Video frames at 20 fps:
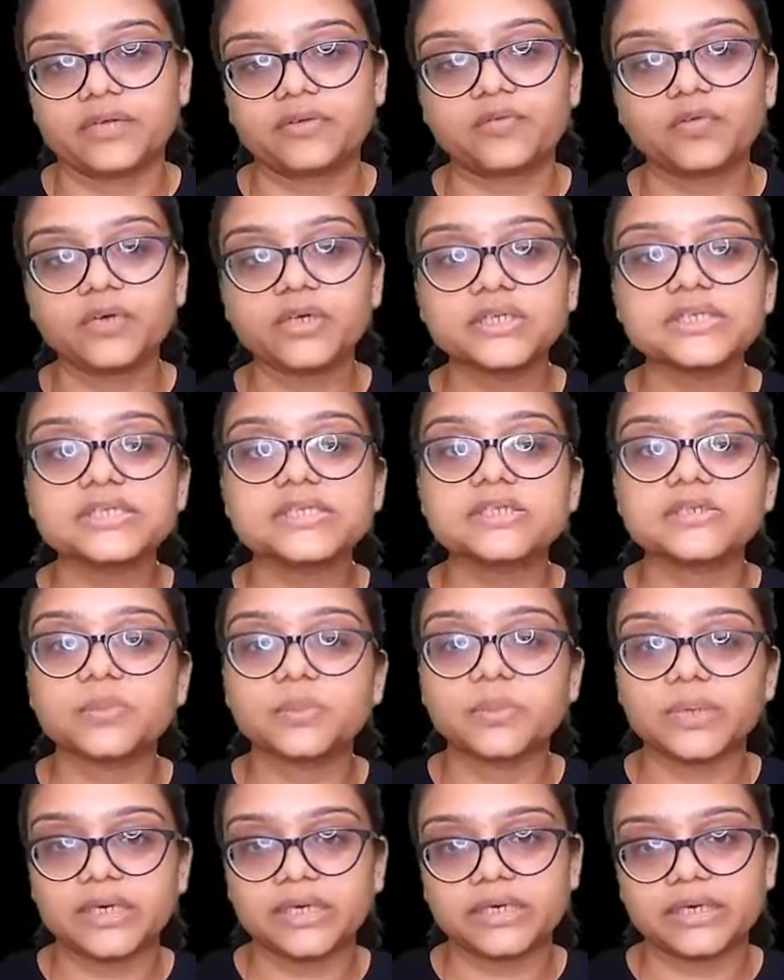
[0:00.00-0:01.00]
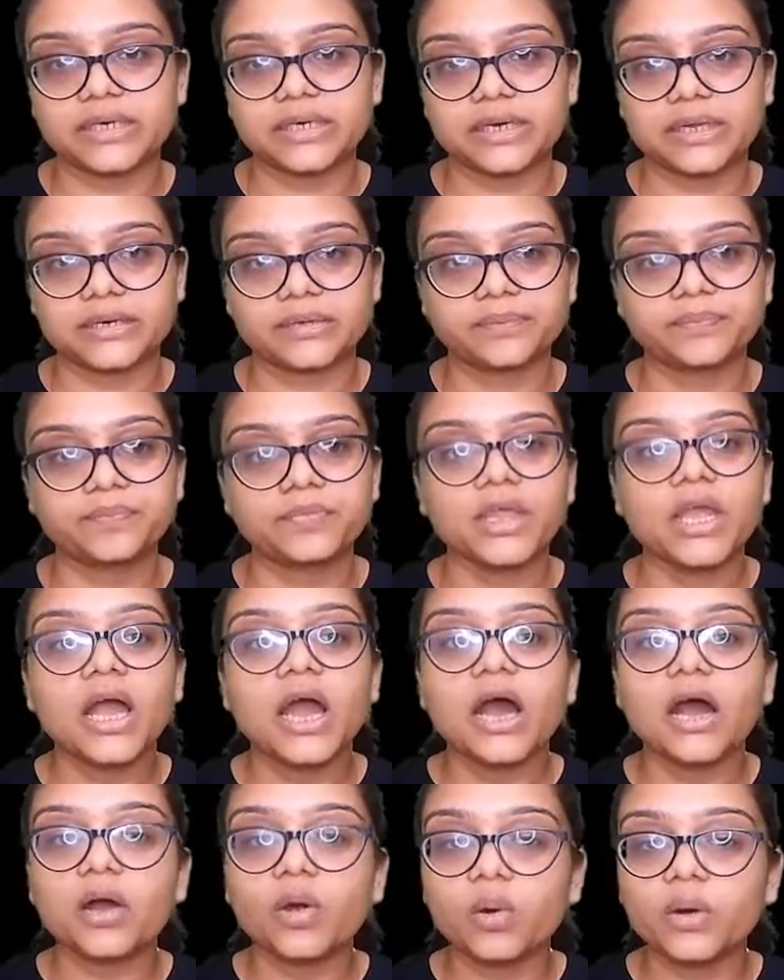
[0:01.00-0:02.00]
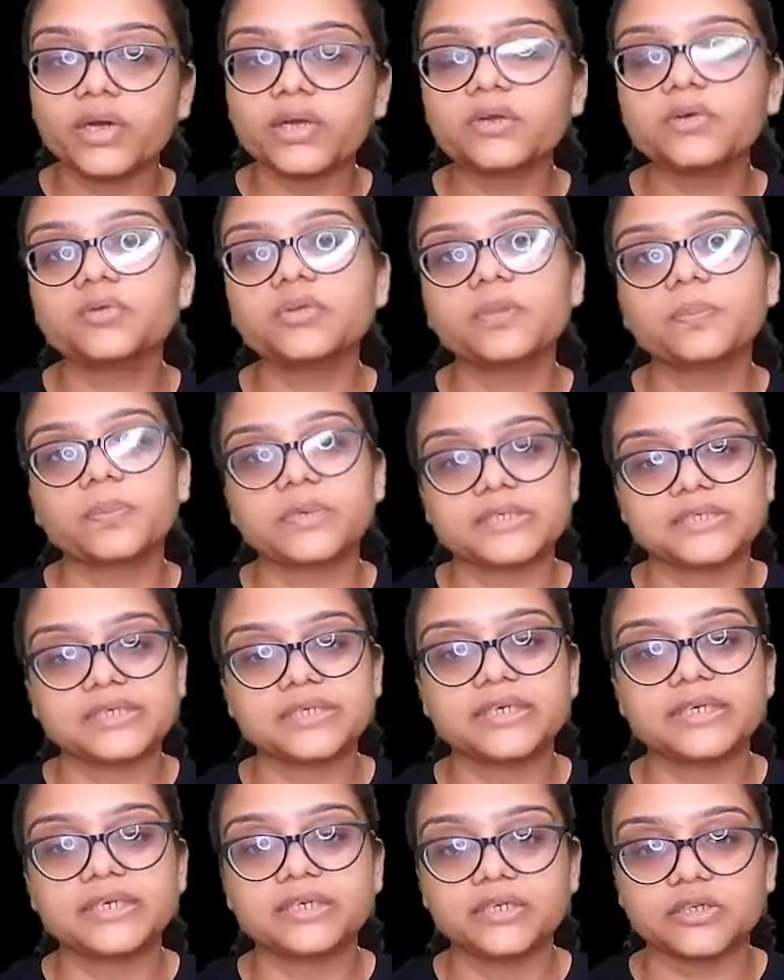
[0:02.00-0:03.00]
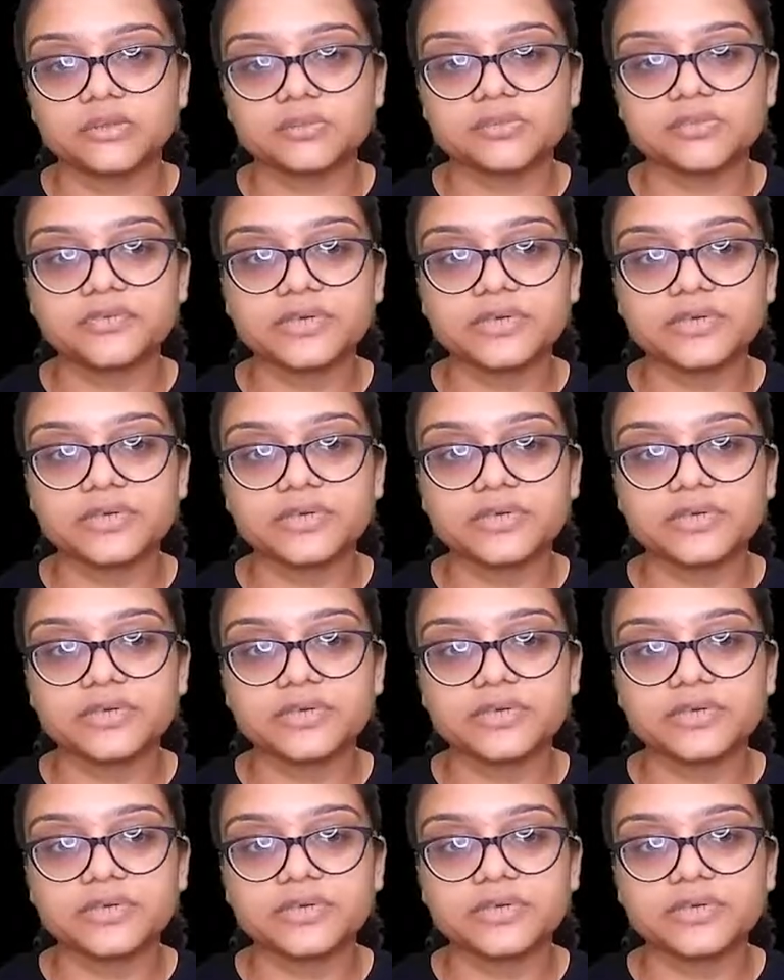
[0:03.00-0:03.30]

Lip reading: What is terminated? According to the present day terms,